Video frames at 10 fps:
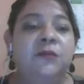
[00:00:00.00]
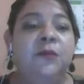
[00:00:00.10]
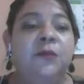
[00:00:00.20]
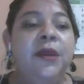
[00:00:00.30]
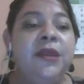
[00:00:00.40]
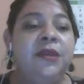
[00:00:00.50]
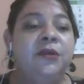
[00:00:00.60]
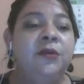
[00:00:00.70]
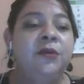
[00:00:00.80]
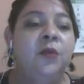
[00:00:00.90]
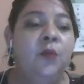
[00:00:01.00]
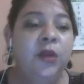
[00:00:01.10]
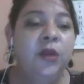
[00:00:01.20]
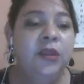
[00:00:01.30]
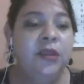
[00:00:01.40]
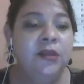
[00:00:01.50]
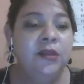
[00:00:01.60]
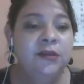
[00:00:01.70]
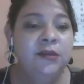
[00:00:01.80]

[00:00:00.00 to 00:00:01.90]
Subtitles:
right here working